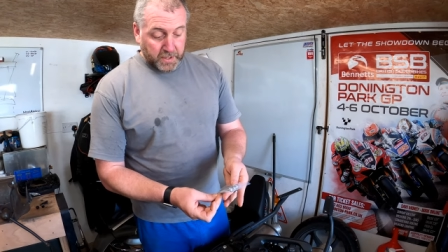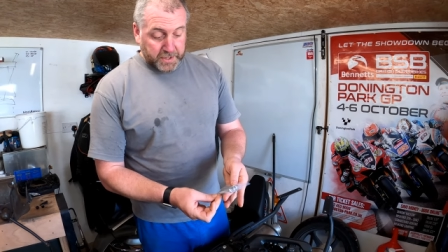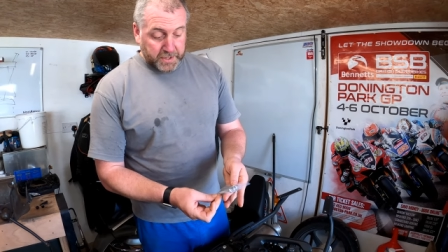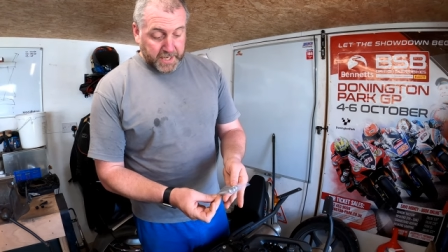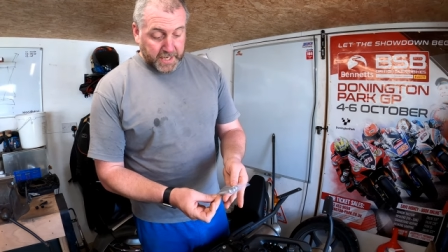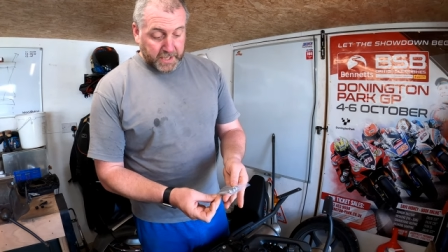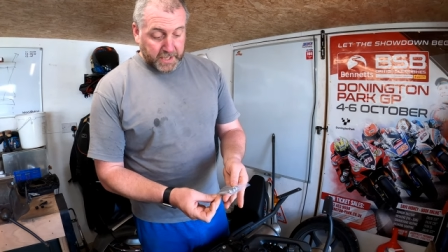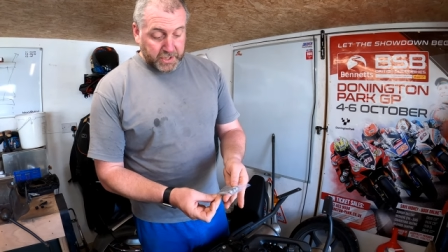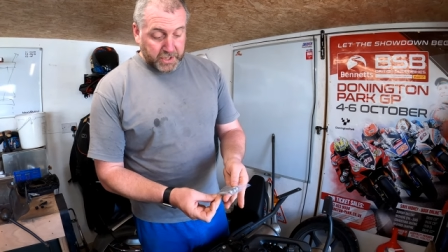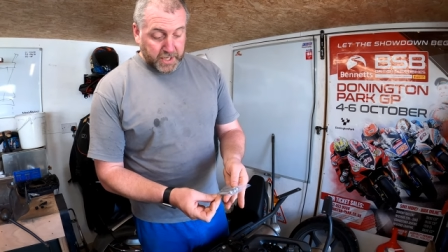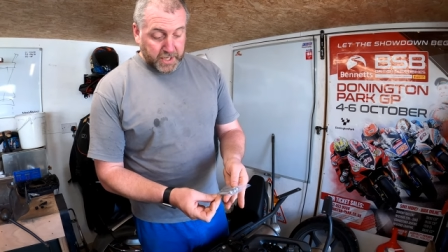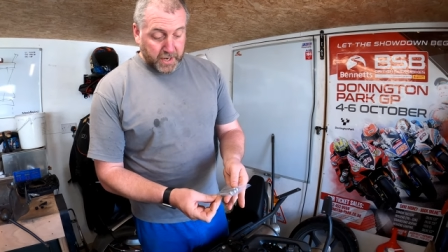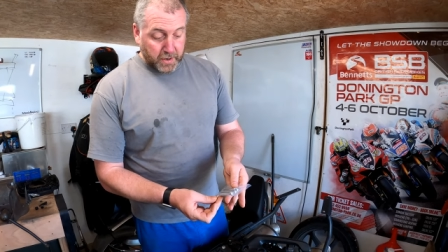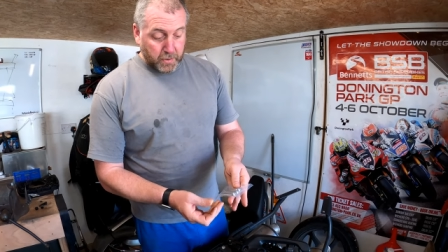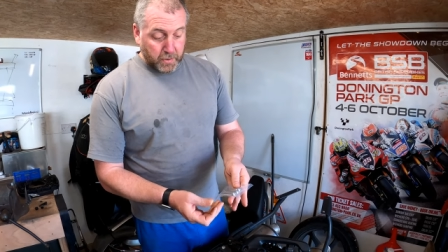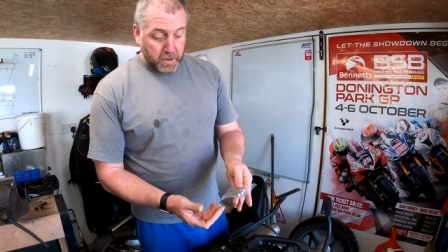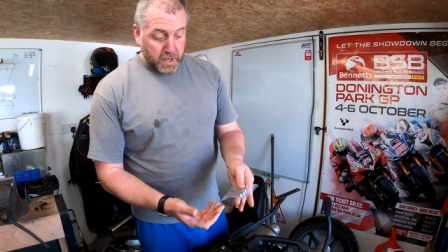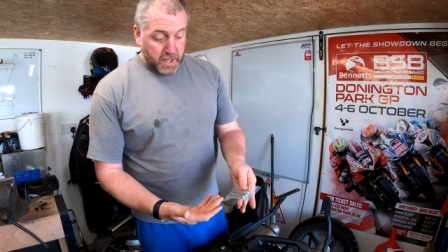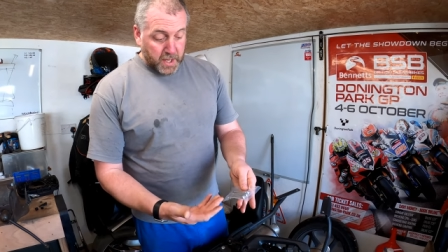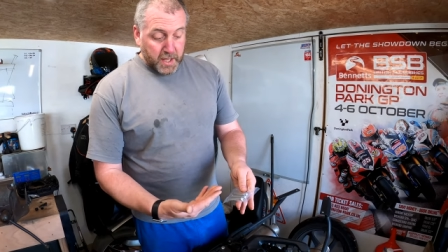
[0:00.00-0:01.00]
stainless
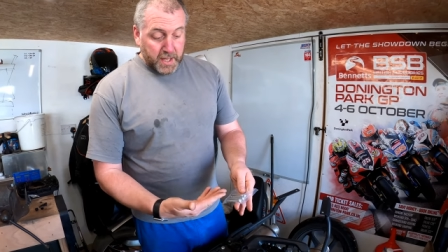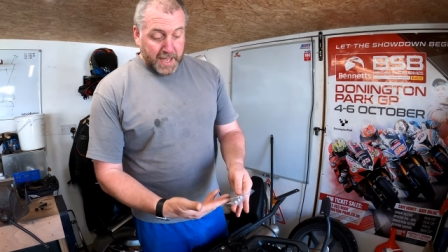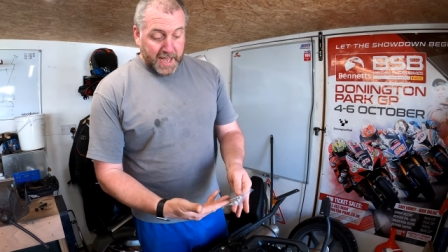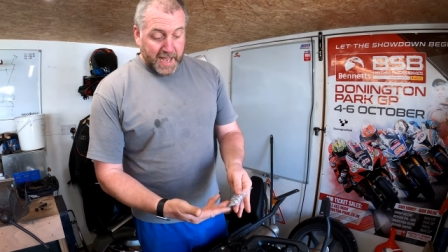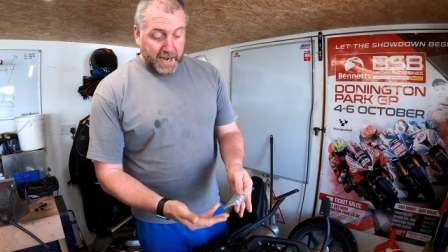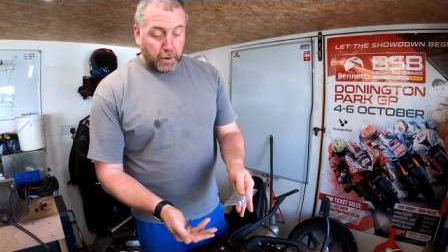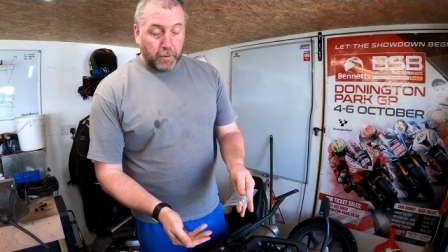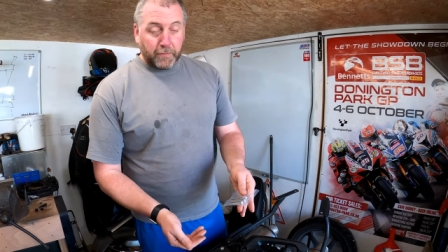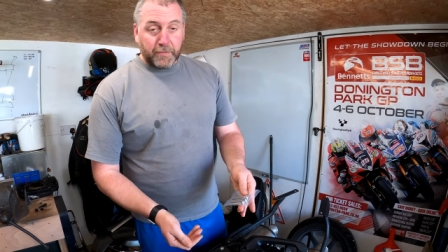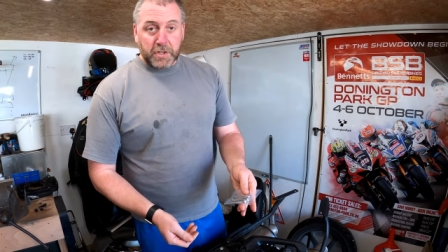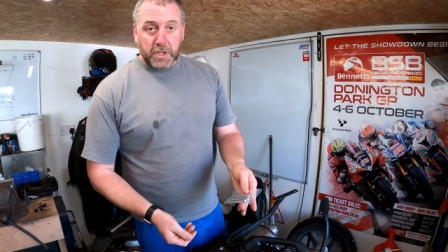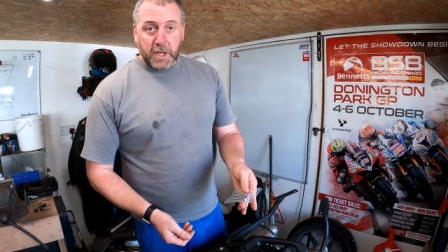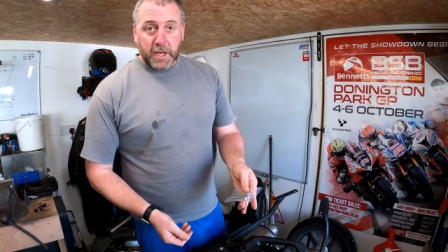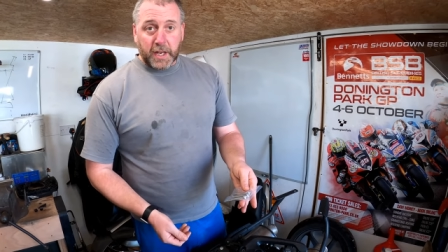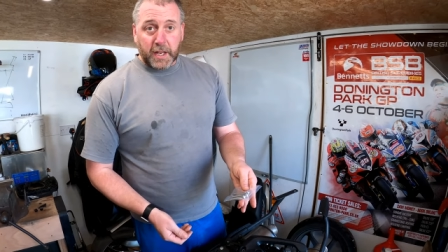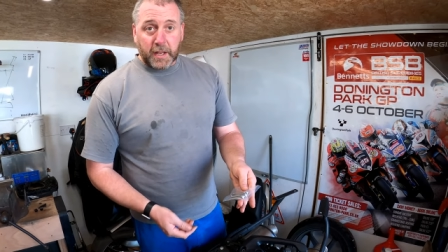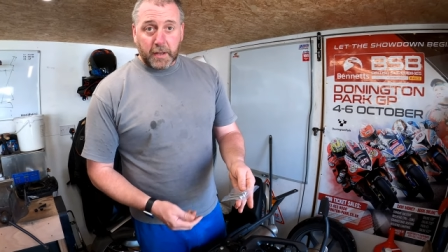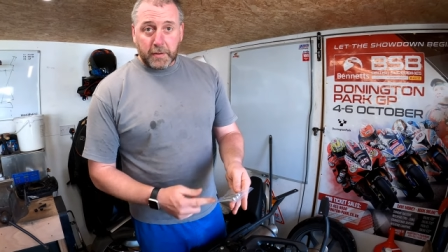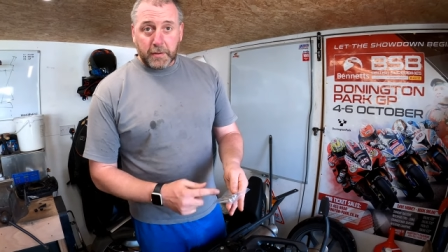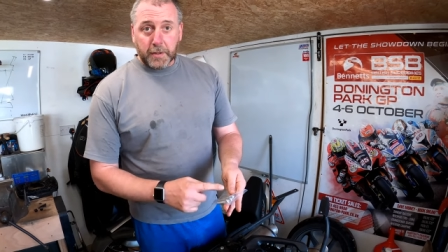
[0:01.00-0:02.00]
steel, and
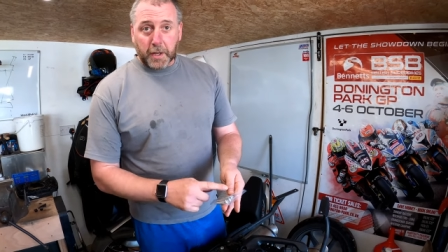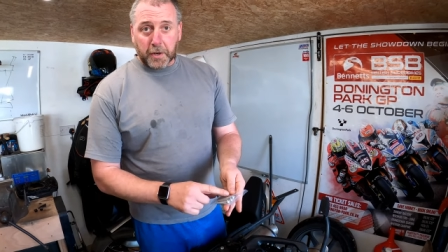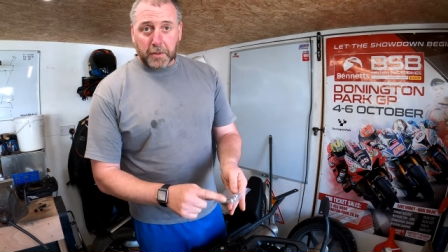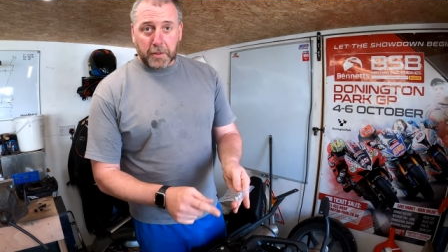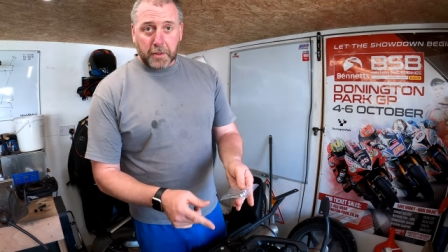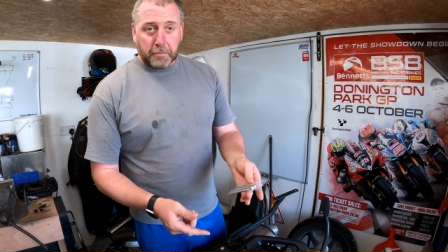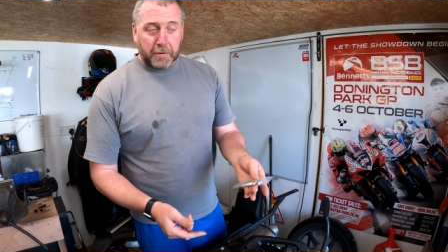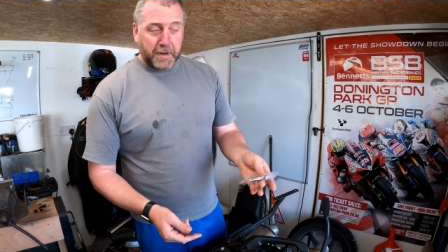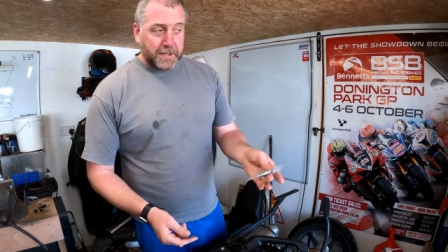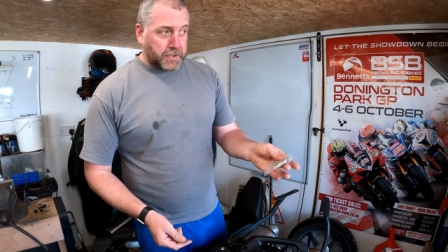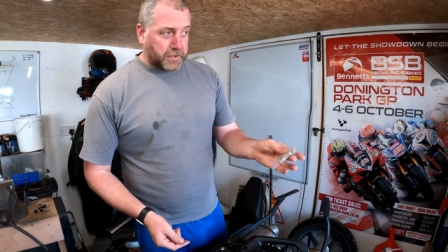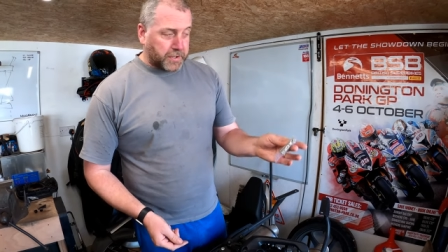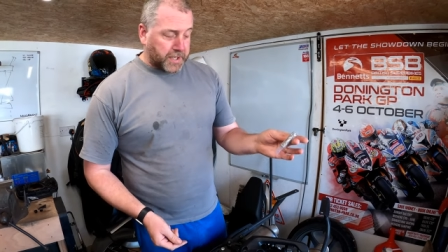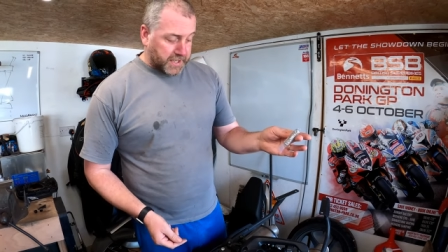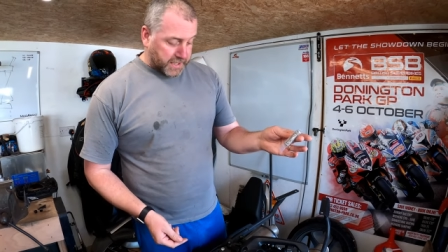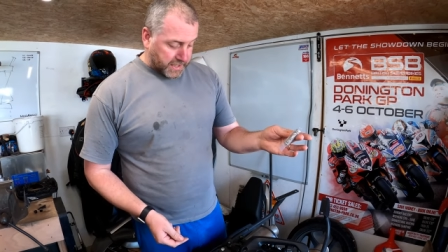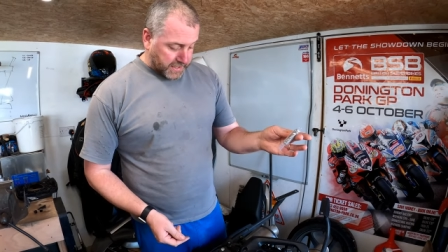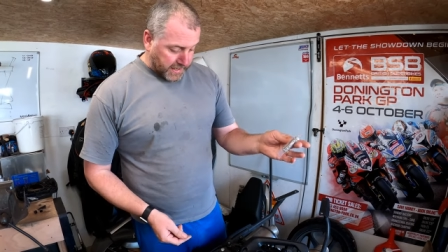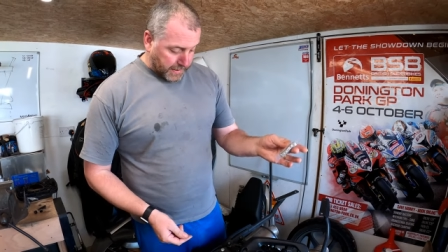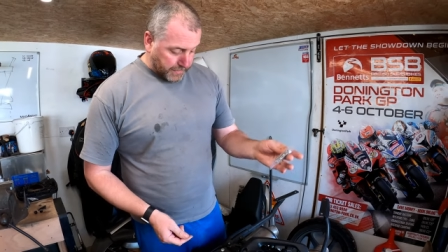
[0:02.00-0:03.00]
obviously none of the threads on
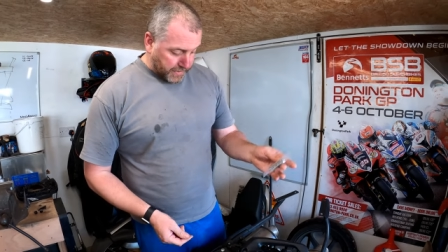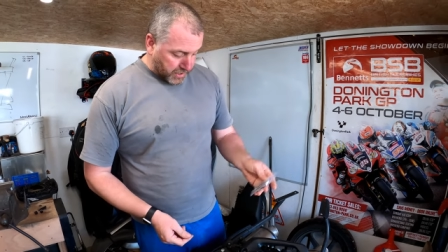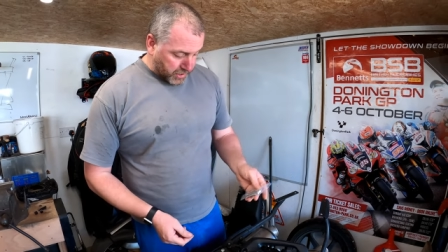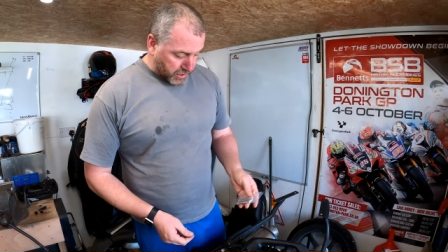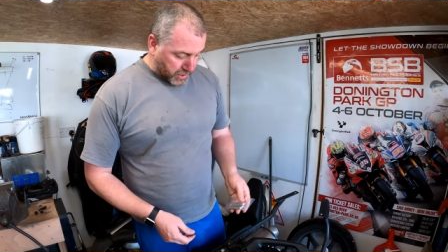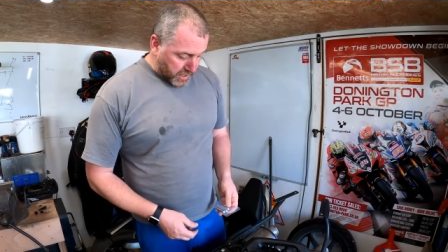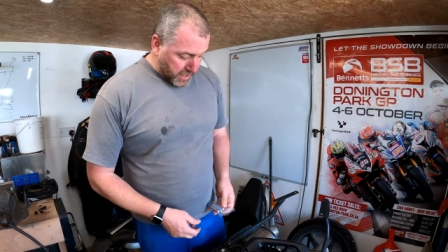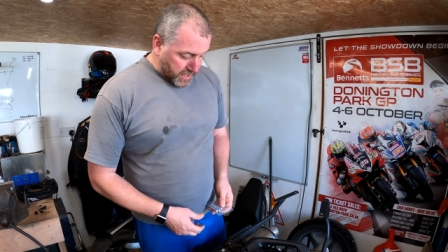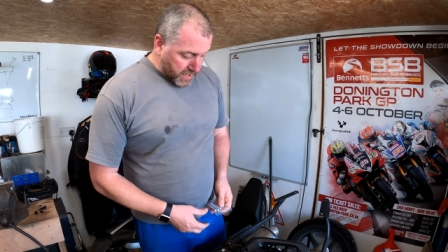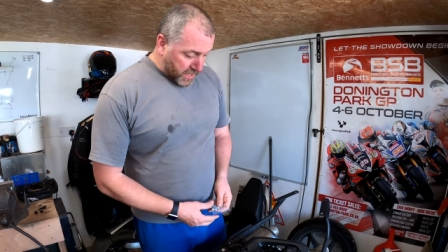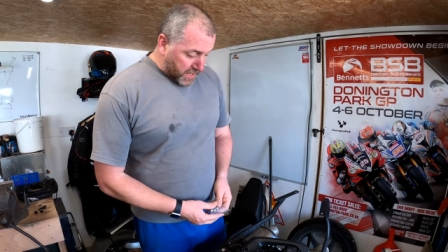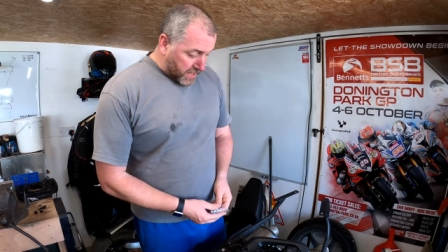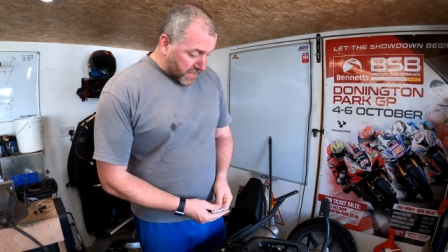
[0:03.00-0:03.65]
these are damaged.